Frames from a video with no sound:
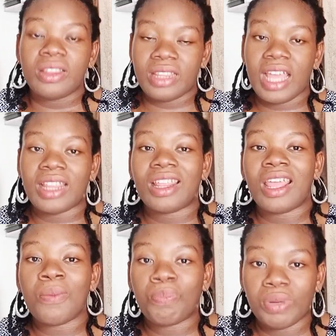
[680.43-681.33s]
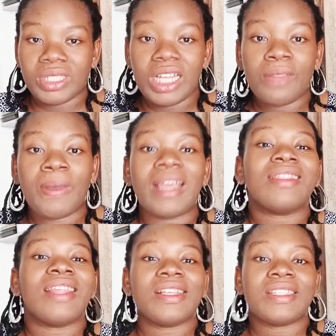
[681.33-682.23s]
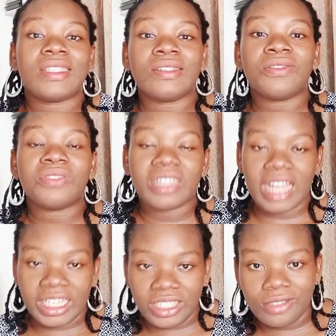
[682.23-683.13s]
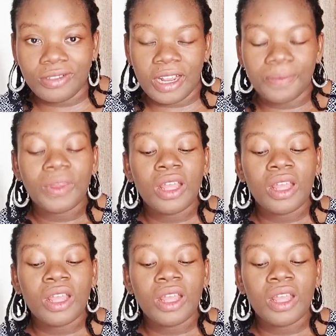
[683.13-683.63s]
then imported by Nestle, Nigeria.